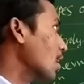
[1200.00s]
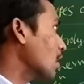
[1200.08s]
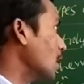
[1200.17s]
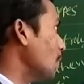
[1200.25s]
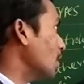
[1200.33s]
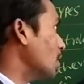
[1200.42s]

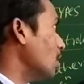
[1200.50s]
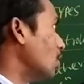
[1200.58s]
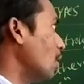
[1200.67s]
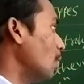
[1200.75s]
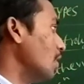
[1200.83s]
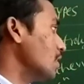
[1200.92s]
chemical
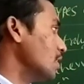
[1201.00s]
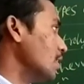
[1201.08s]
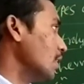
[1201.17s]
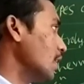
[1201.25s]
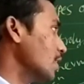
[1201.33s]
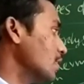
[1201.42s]

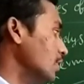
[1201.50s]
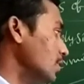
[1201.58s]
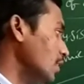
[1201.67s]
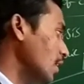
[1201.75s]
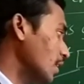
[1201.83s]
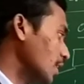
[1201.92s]
combination reaction
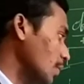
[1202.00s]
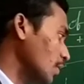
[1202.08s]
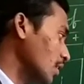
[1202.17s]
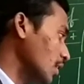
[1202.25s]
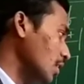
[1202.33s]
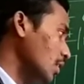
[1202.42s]
and
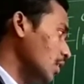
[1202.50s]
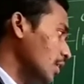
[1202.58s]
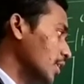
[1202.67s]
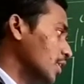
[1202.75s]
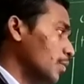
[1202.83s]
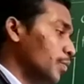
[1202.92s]
chemical
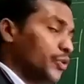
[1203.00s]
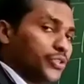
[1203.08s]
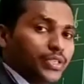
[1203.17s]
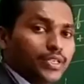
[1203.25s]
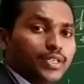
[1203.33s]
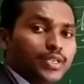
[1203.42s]

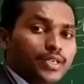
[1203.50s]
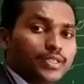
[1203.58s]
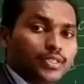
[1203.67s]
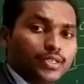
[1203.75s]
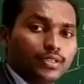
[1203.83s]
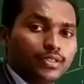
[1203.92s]
decomposition
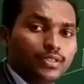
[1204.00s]
reaction.